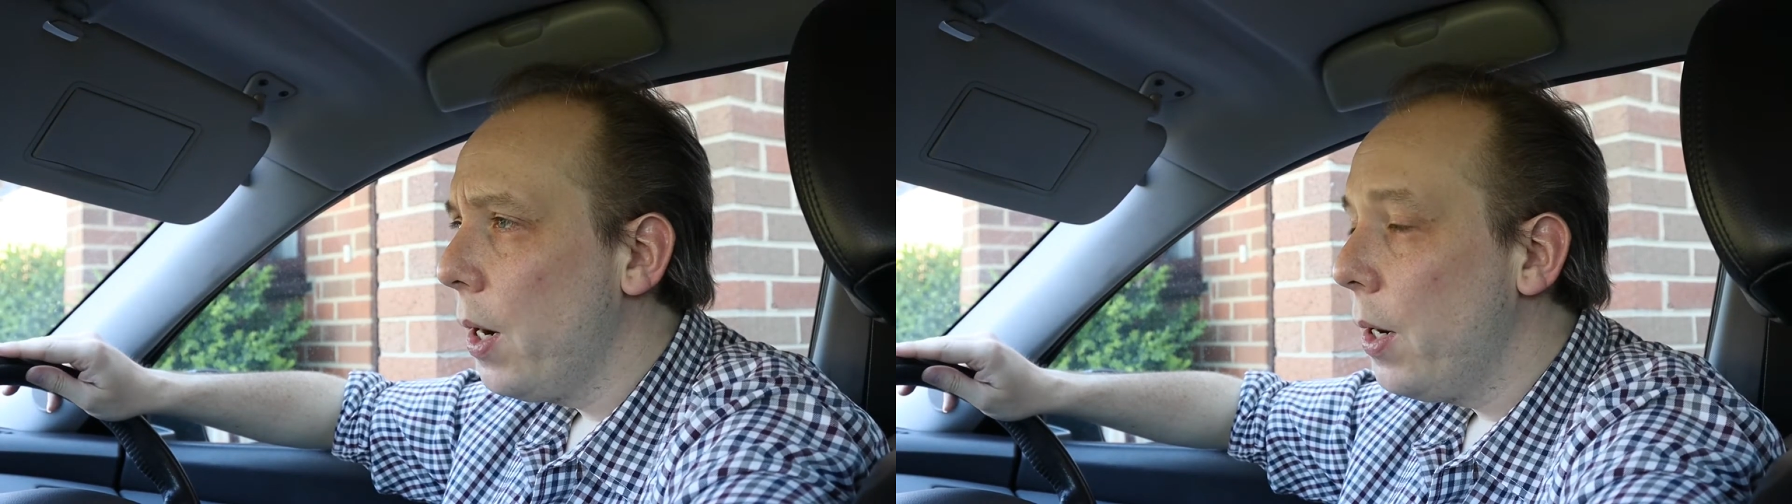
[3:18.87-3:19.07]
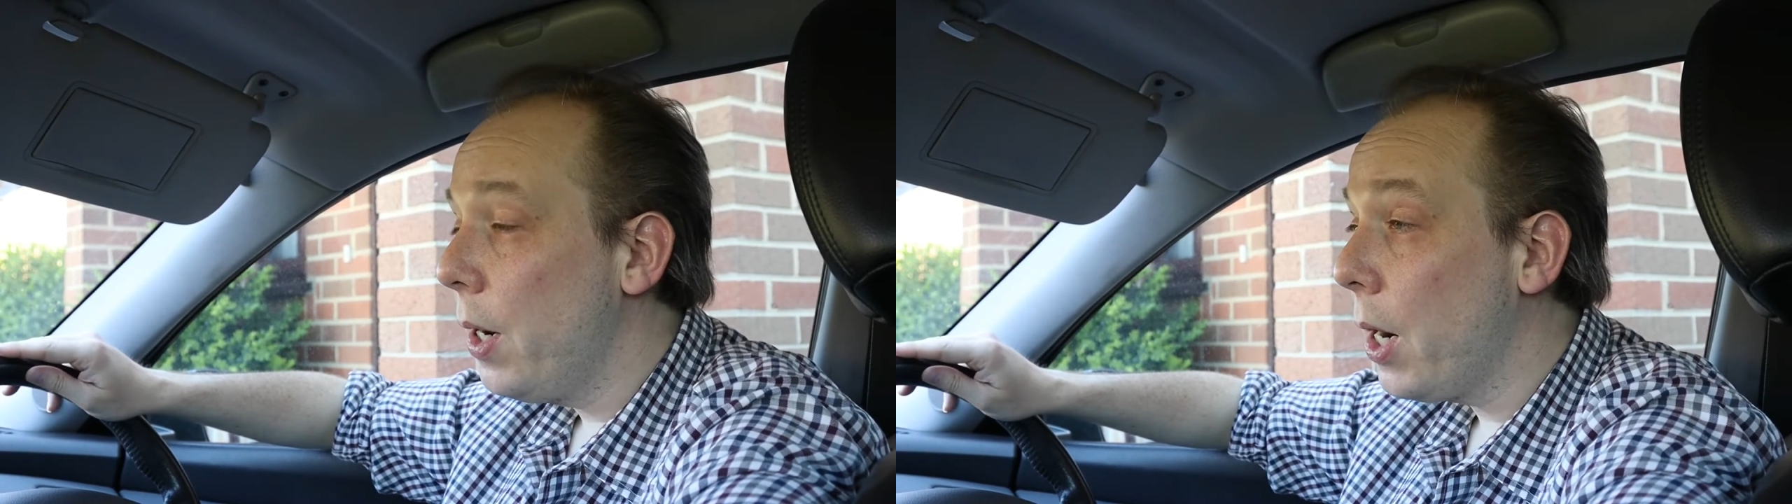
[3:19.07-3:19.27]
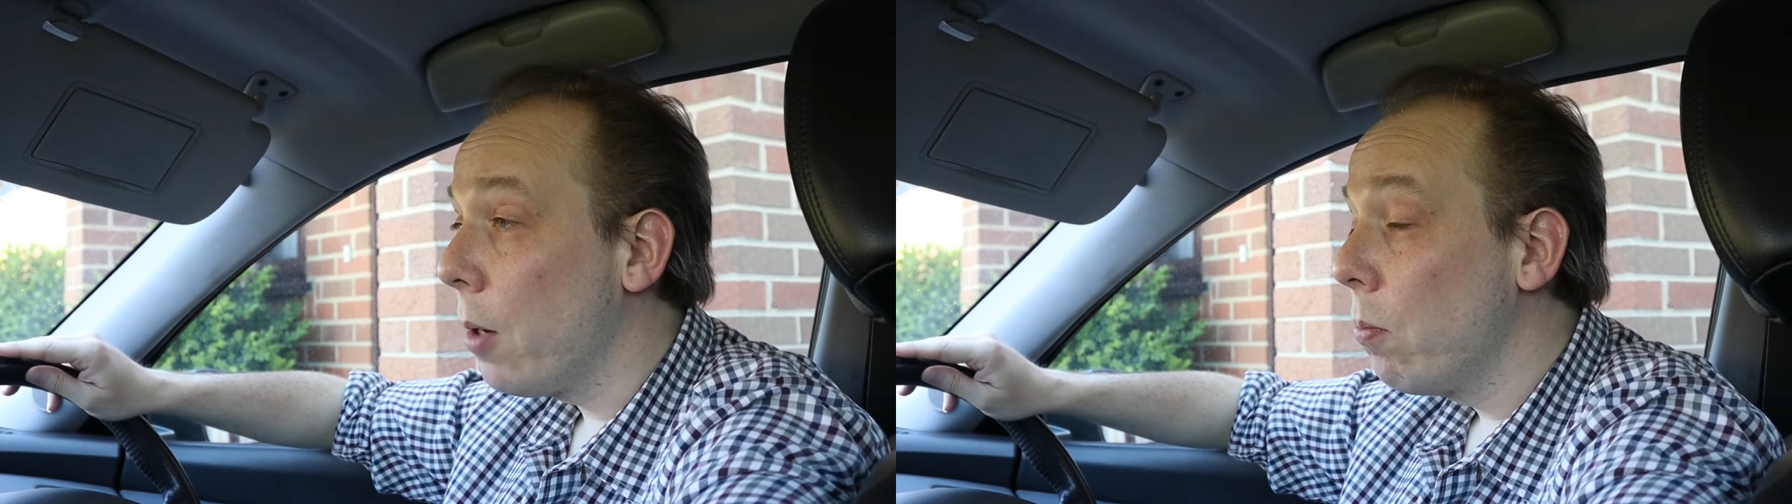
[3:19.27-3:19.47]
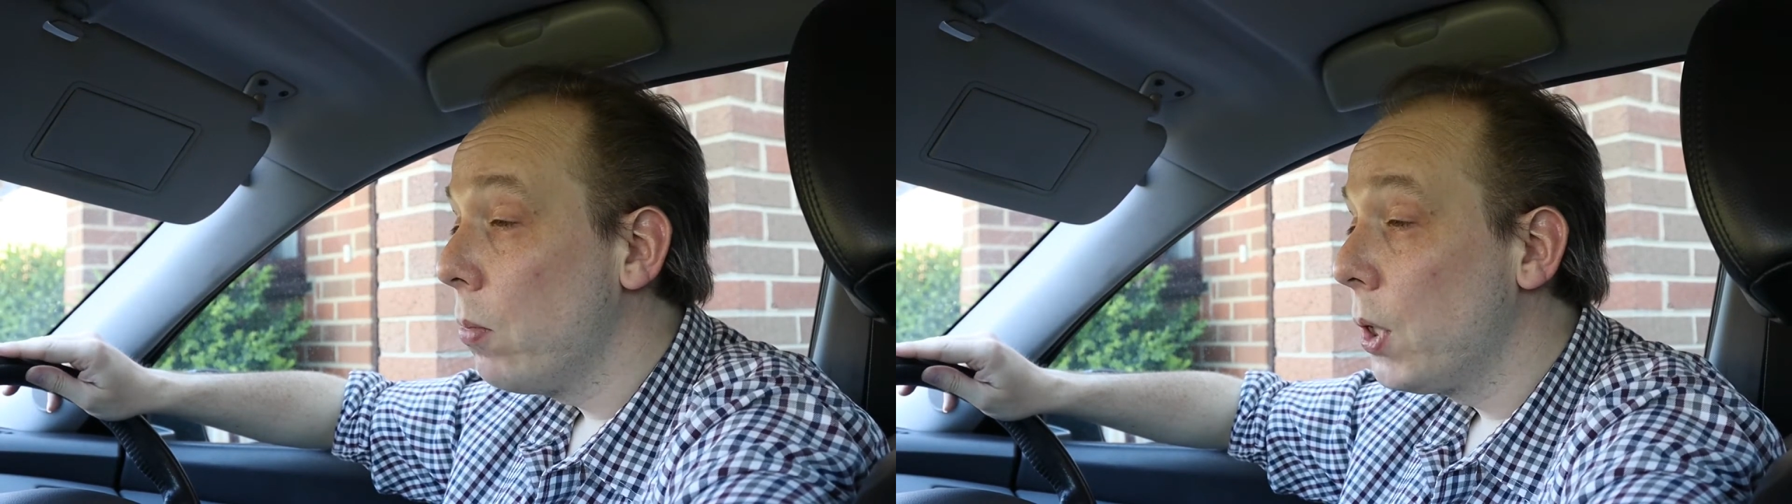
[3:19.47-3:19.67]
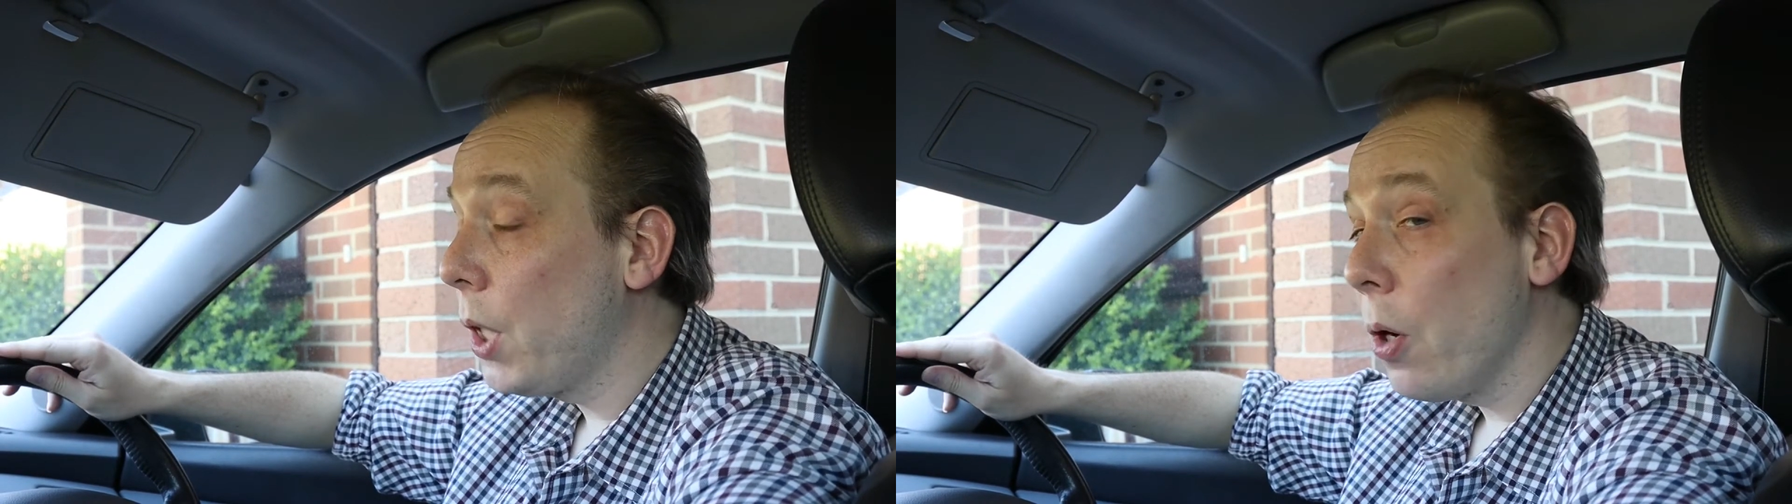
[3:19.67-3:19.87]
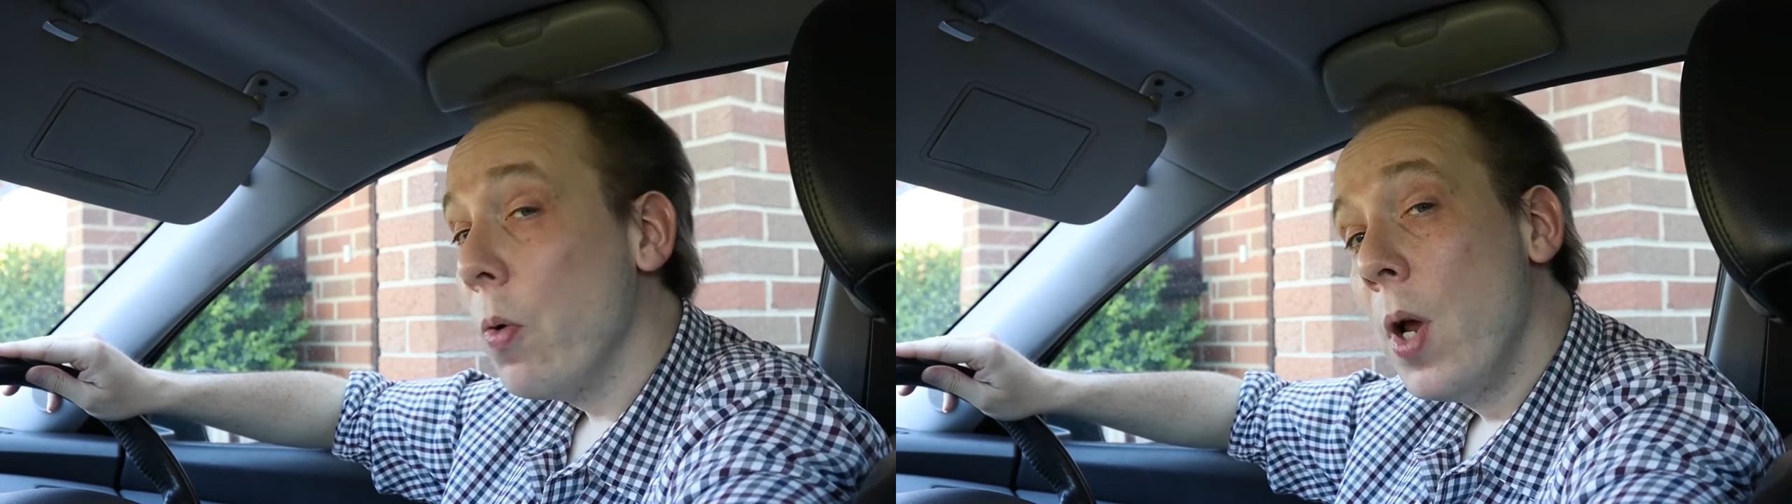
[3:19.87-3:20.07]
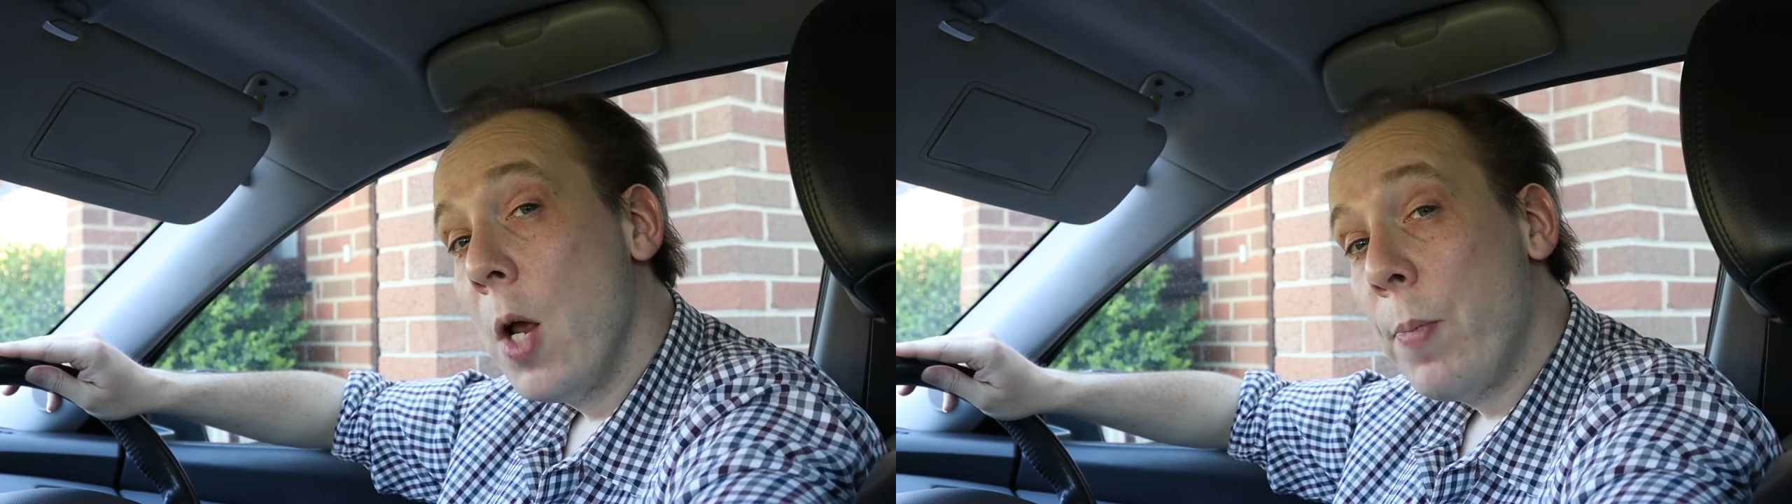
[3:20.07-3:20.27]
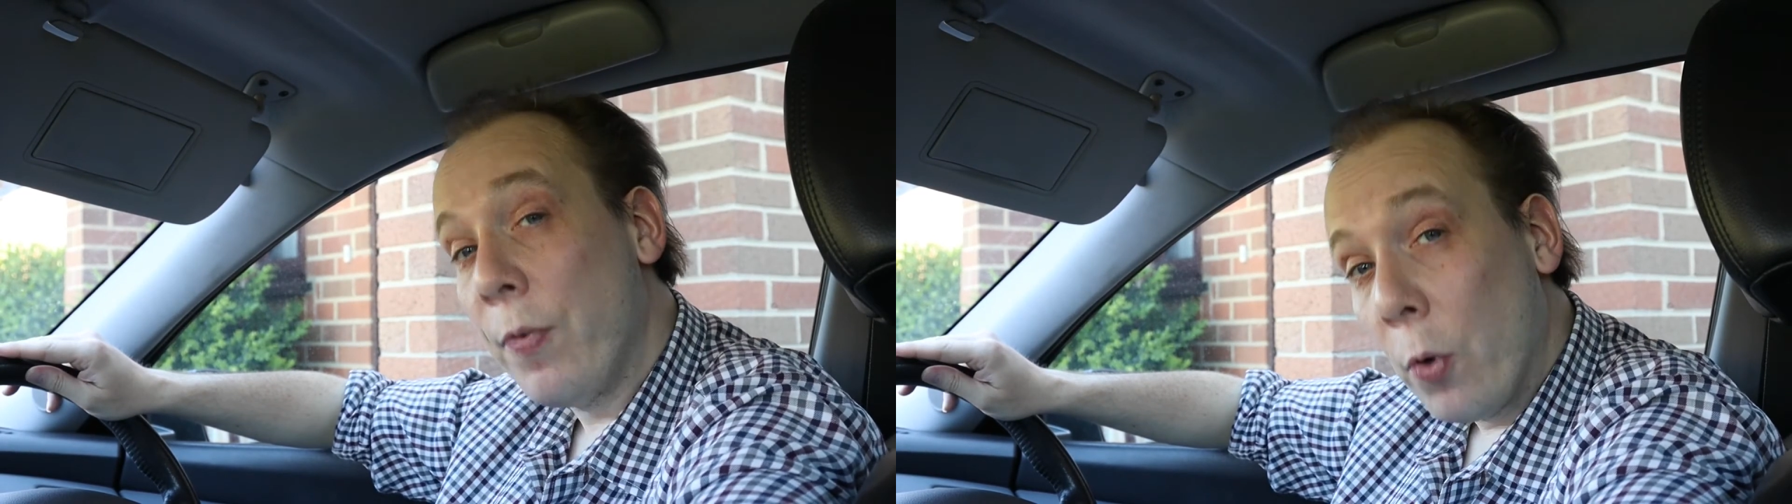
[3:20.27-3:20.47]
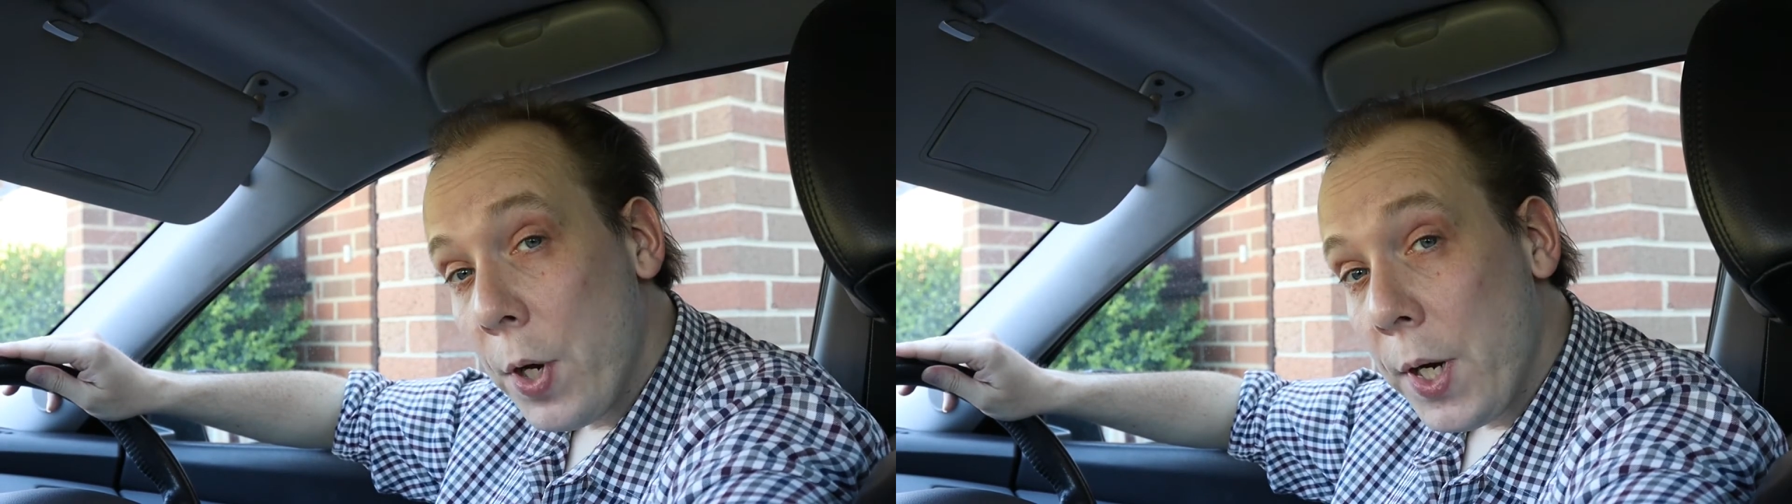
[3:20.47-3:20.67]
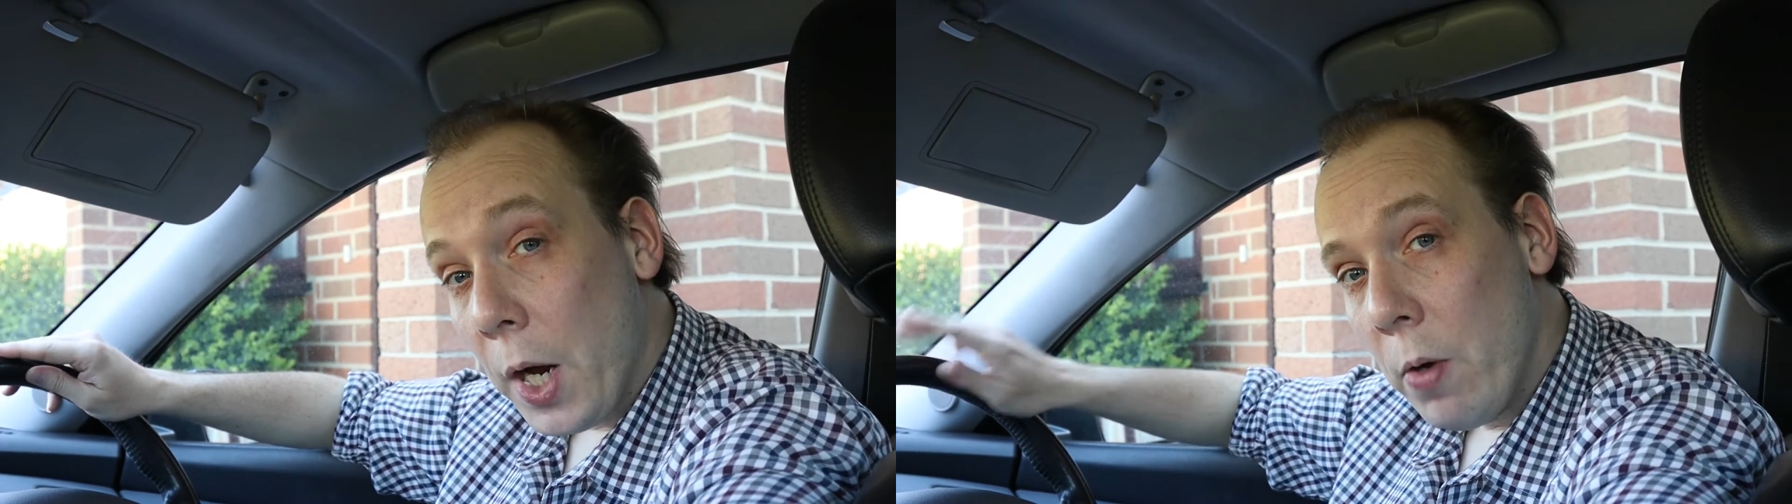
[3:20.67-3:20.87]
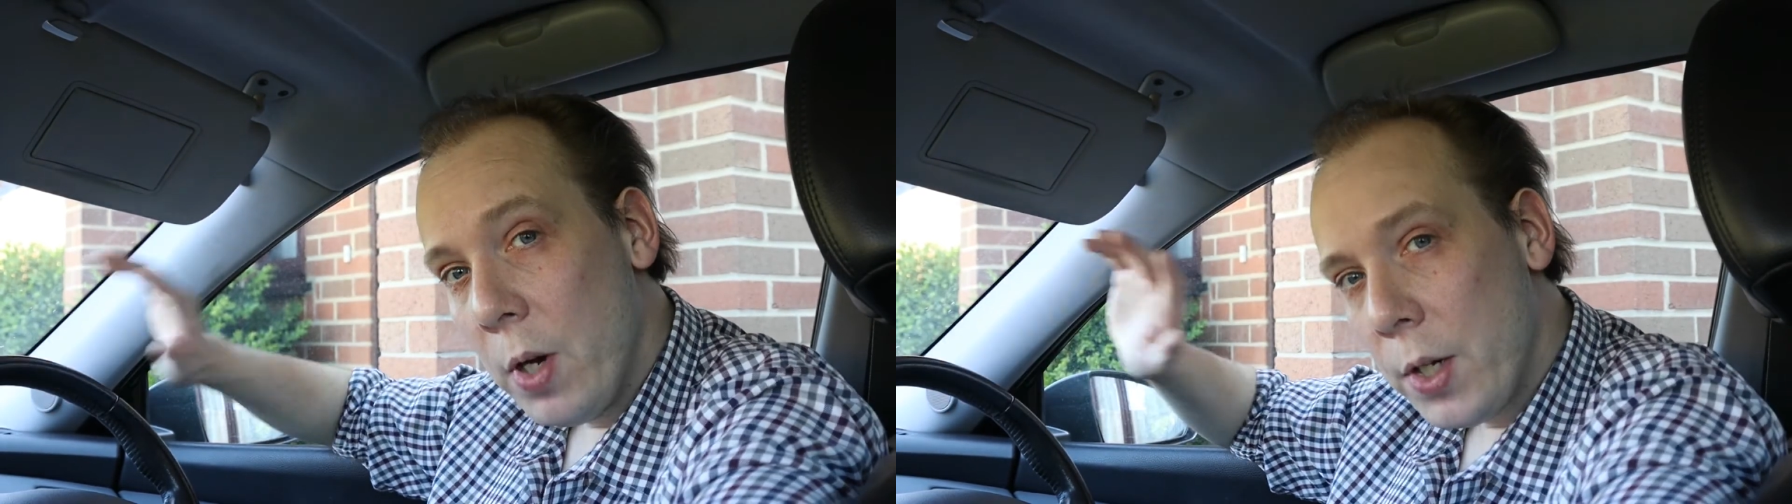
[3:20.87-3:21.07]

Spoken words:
Yeah, so before you go,